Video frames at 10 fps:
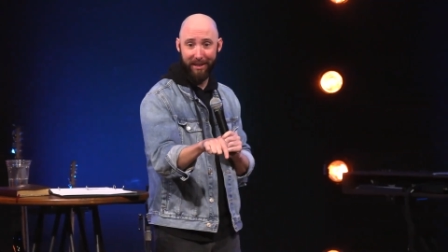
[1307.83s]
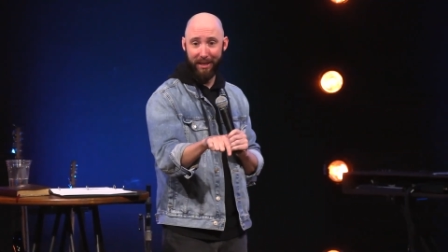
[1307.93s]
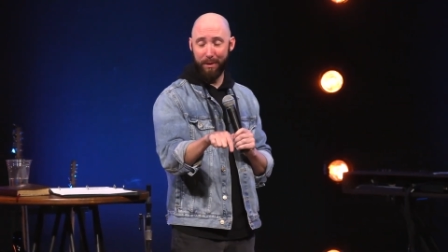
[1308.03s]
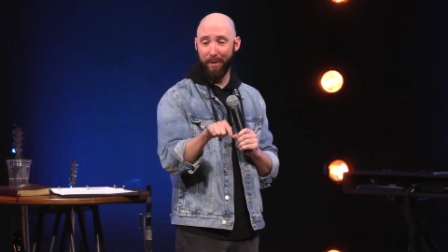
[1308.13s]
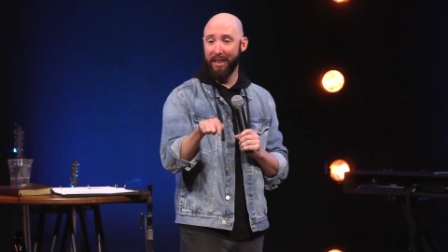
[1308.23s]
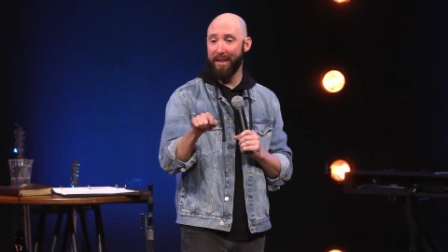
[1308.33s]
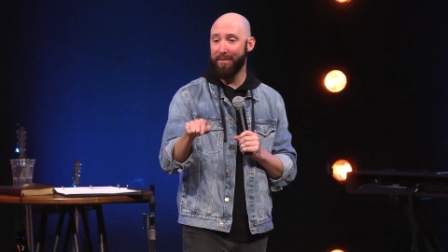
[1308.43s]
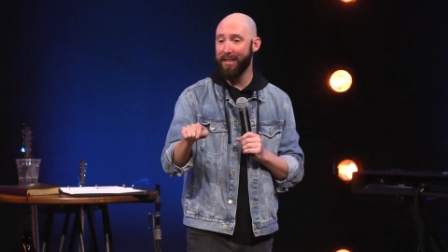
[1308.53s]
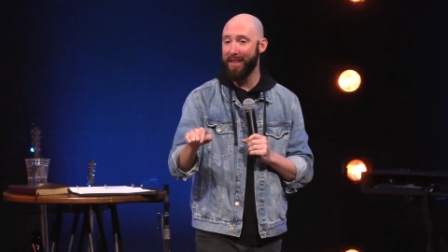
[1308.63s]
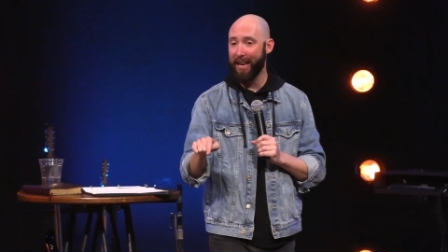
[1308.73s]
You've been living
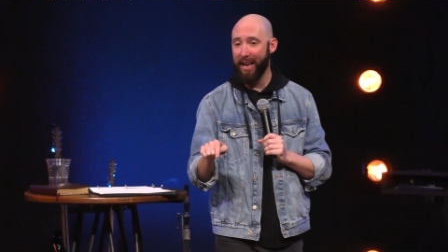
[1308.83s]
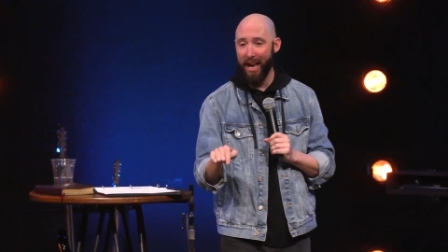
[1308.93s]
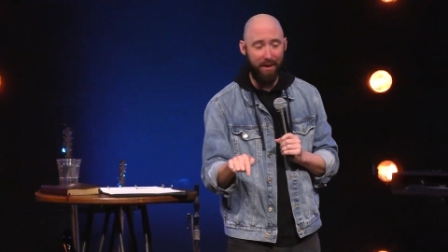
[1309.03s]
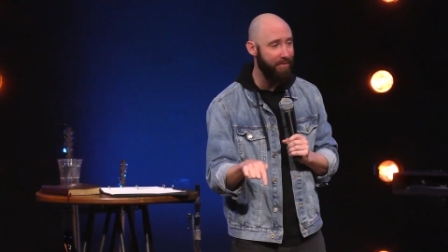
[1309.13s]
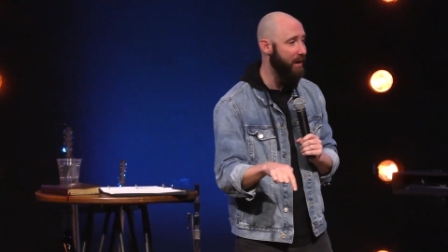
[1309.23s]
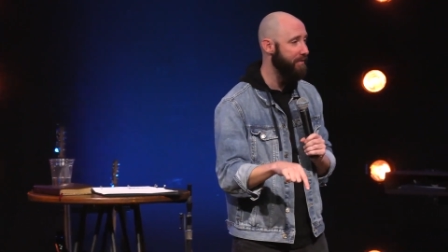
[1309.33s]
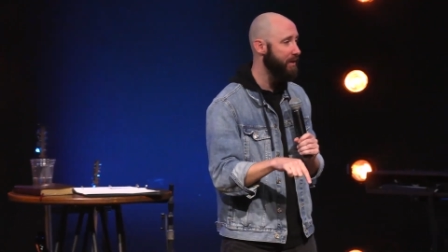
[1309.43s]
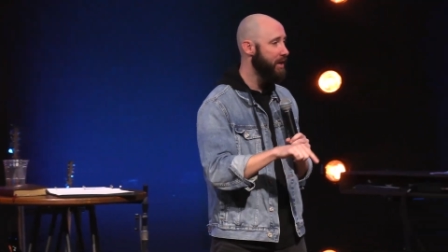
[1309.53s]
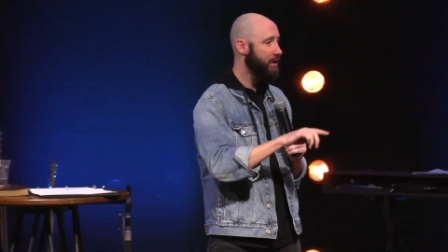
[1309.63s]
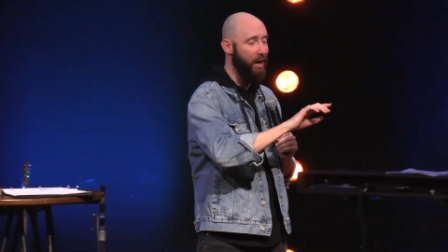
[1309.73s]
in that cave of
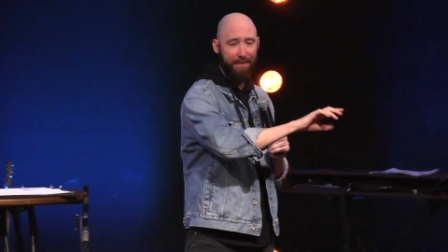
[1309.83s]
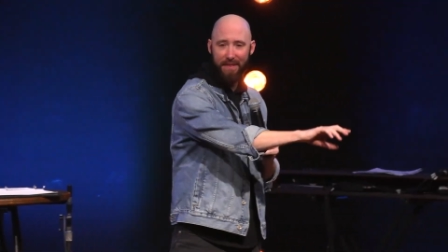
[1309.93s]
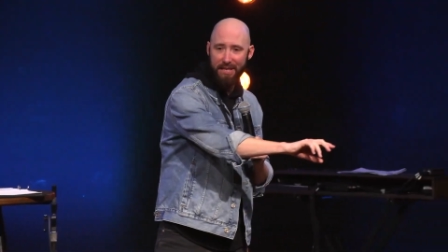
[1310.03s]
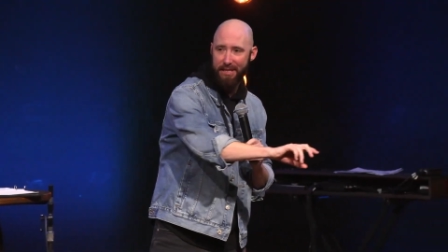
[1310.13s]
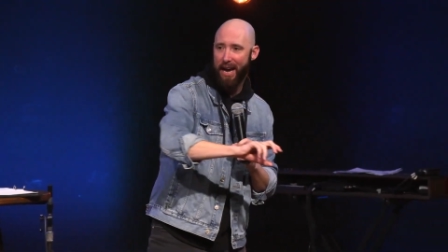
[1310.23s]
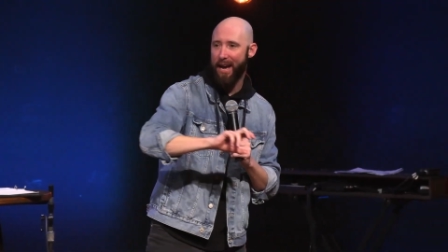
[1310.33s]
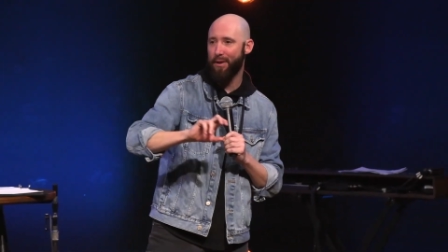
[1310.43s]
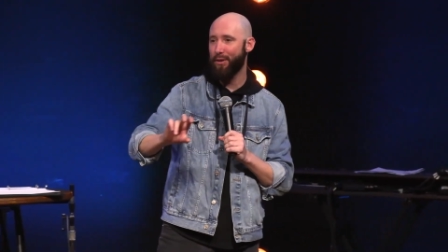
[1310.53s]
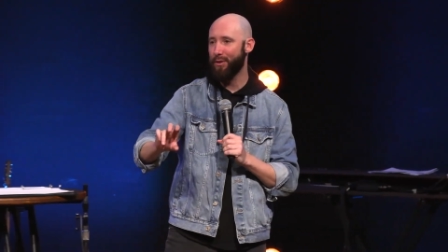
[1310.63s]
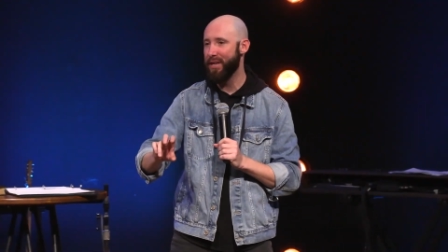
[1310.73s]
you got this
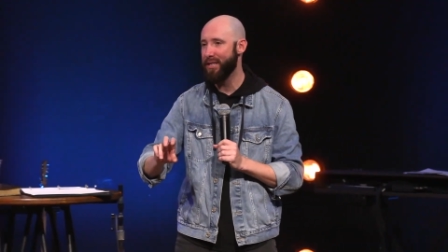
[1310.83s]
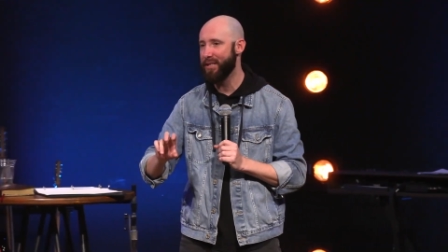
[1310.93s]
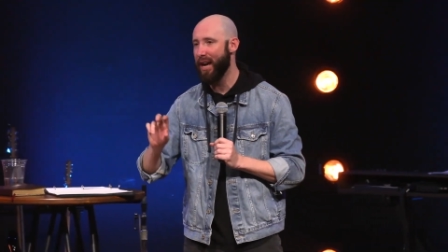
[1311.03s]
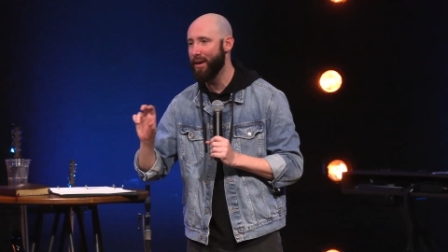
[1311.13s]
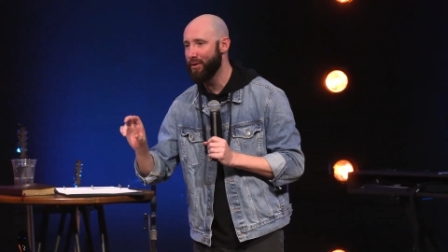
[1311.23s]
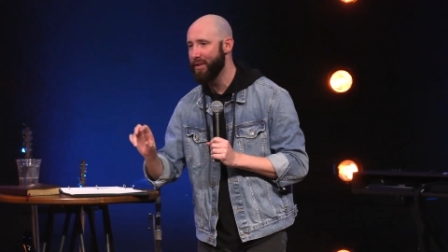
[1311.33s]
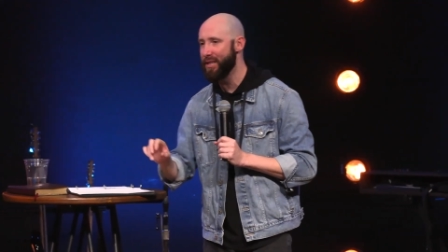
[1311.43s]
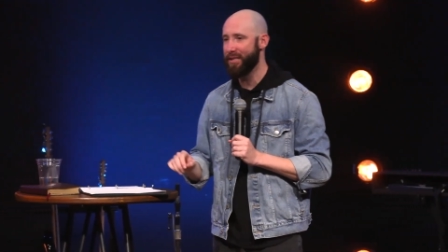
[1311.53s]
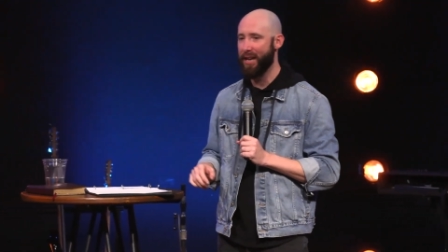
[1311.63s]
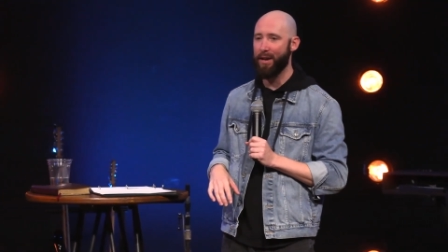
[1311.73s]
title or this title or
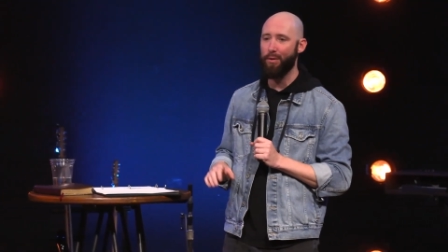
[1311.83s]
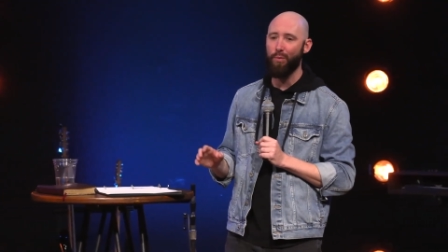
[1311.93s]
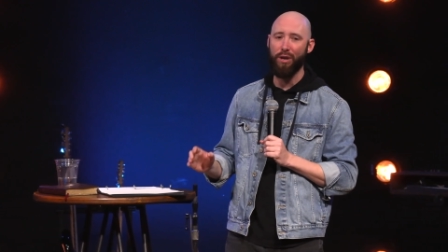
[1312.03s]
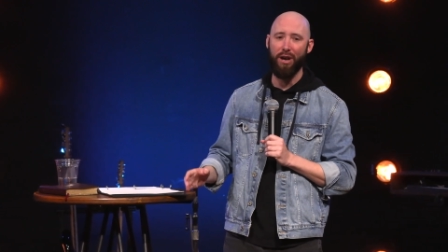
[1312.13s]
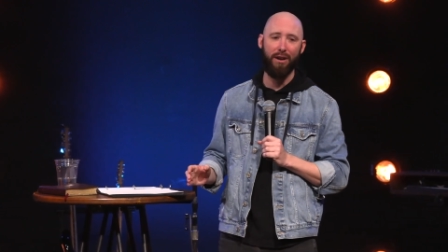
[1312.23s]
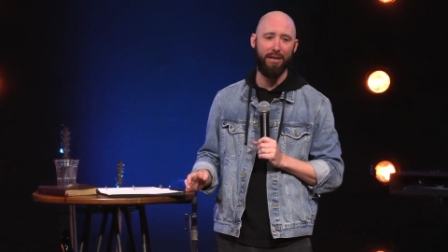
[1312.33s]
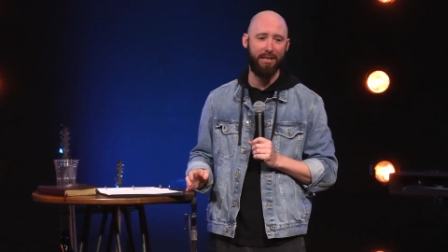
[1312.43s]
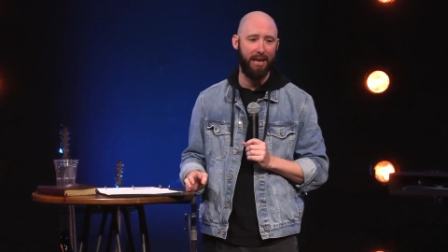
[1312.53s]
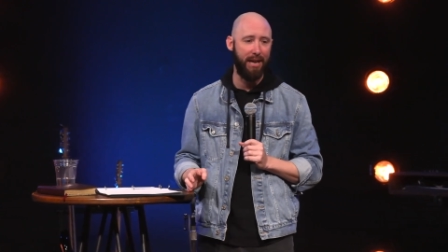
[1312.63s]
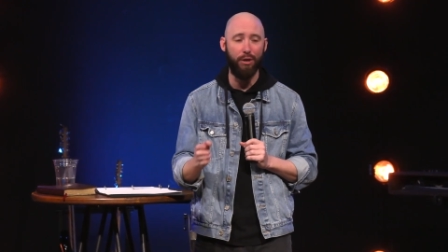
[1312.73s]
this title, and what God is
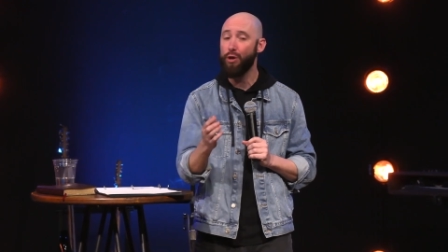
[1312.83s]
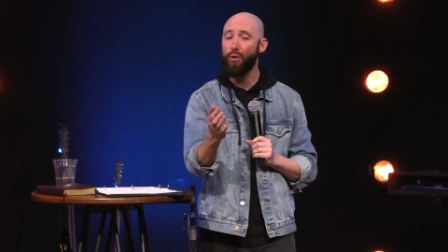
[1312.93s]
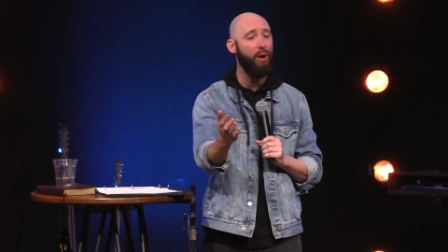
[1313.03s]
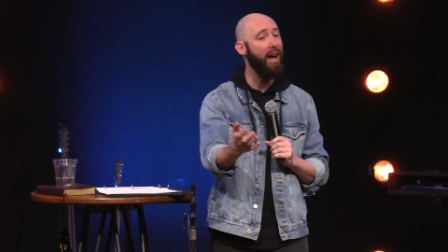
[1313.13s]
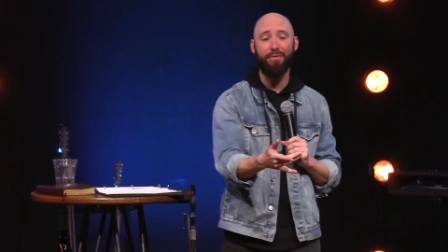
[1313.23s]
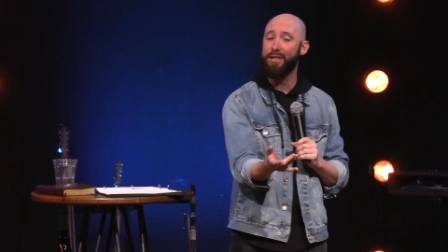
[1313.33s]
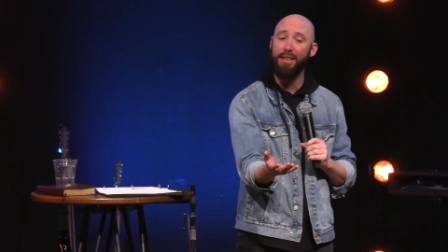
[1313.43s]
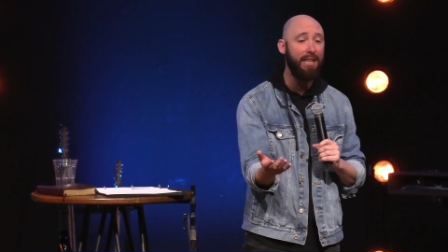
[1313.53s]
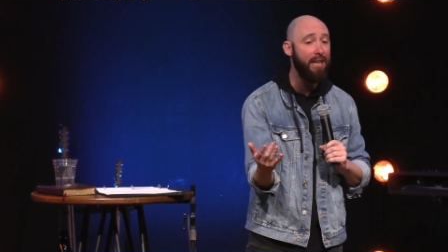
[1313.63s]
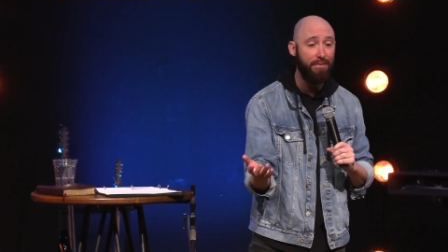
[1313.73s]
saying, you don't have to
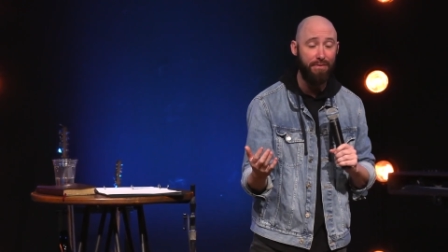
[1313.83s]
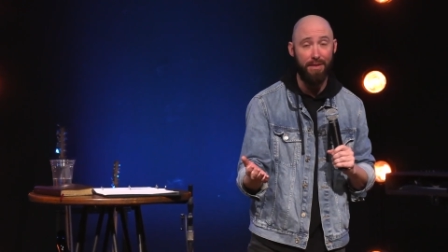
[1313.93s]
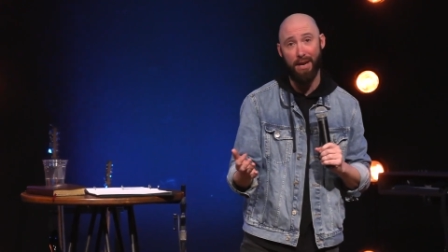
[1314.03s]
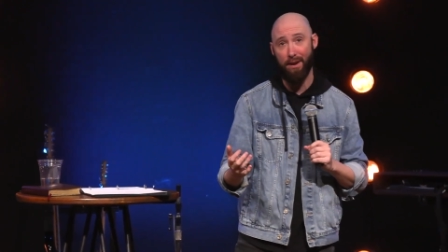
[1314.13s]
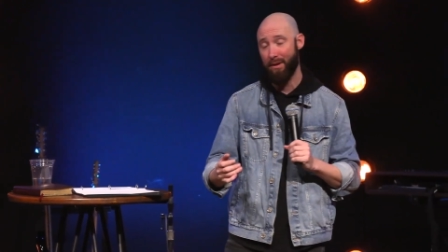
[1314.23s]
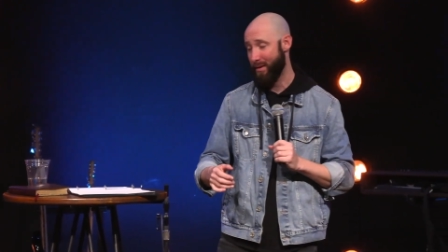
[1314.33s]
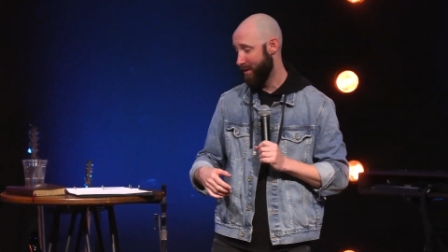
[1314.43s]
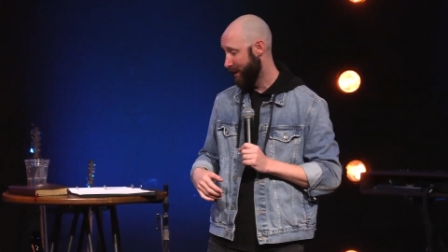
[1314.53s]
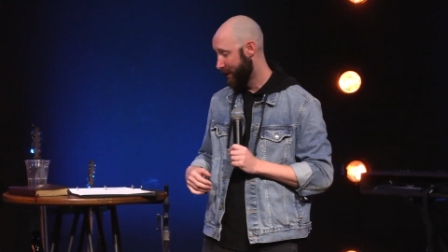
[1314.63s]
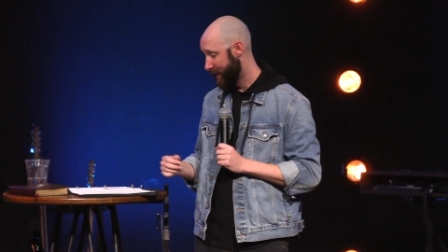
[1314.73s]
live there
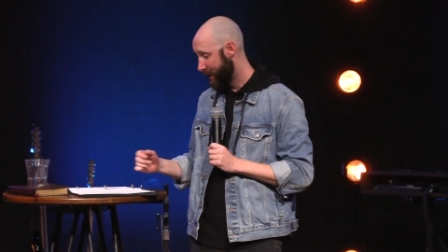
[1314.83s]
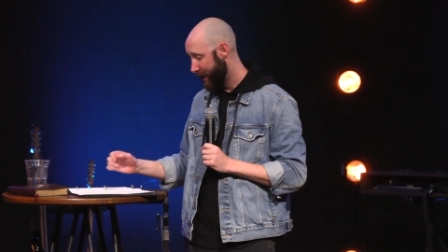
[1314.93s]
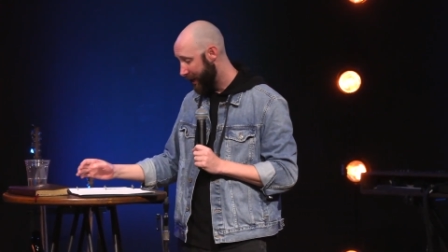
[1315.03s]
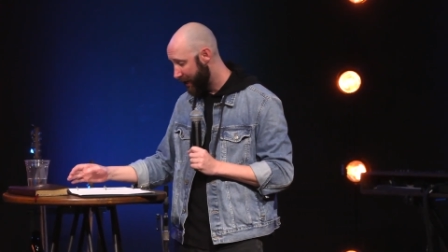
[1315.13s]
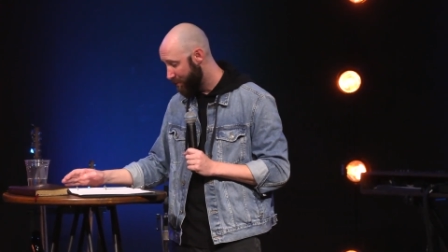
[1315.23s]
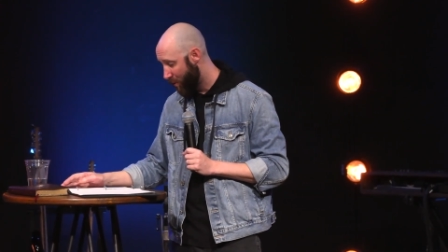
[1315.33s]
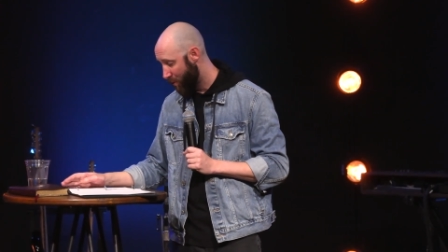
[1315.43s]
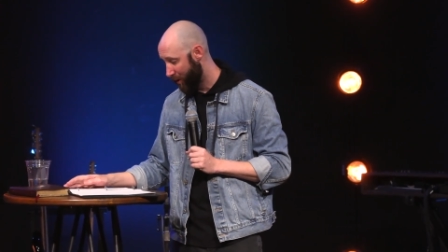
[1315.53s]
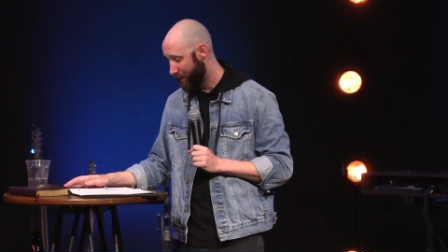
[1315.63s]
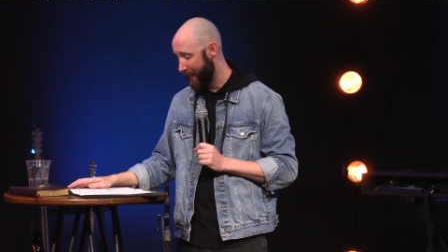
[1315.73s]

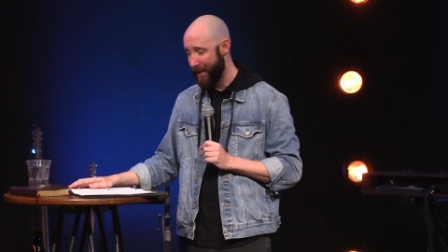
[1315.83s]
anymore.